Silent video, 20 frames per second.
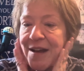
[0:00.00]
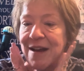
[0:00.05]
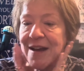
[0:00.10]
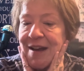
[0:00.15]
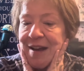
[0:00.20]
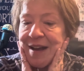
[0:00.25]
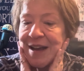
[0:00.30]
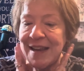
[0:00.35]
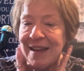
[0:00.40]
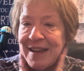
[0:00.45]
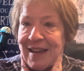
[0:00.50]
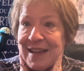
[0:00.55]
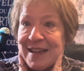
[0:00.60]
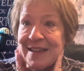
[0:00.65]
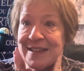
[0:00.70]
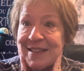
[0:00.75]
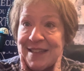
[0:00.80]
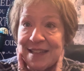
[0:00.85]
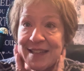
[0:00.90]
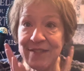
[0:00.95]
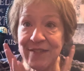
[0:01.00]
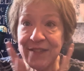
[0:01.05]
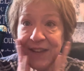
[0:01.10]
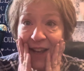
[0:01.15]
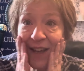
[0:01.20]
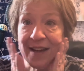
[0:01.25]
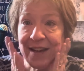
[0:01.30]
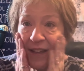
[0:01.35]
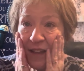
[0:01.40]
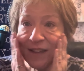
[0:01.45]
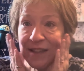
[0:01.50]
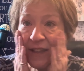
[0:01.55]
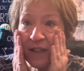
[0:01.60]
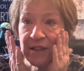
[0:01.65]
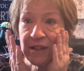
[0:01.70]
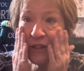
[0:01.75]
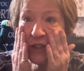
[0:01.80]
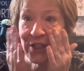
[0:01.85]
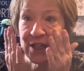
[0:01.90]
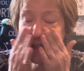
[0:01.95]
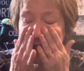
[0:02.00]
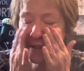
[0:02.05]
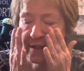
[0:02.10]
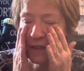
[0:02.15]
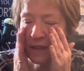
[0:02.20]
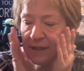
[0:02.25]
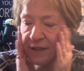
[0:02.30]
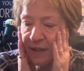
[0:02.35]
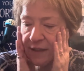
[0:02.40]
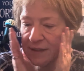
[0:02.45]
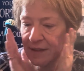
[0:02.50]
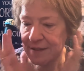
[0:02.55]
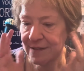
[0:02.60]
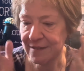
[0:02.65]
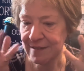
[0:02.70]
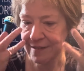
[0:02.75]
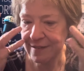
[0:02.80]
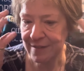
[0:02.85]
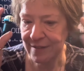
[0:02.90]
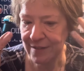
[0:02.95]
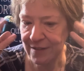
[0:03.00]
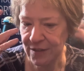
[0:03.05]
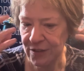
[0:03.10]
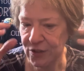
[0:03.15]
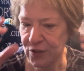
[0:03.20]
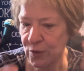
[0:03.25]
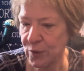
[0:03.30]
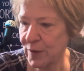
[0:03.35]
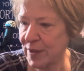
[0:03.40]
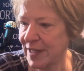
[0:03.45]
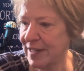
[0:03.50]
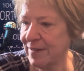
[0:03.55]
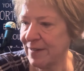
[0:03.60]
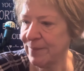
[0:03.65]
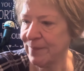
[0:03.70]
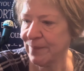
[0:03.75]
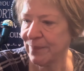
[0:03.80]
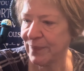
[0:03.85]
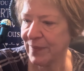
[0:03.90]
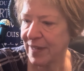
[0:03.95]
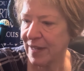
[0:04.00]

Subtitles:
I like to give that a little chance to soak in.